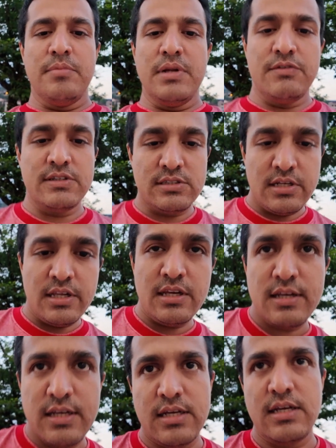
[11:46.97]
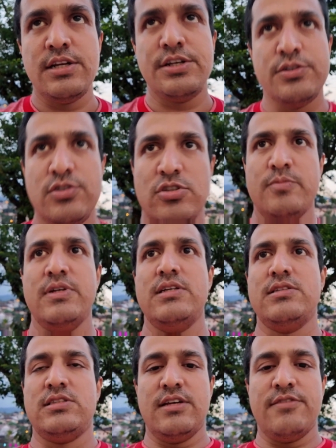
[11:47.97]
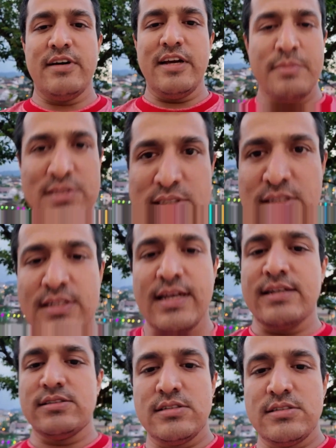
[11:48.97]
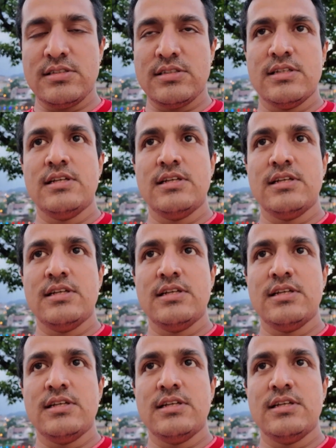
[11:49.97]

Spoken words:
previously it used to be, say, 5% taxes,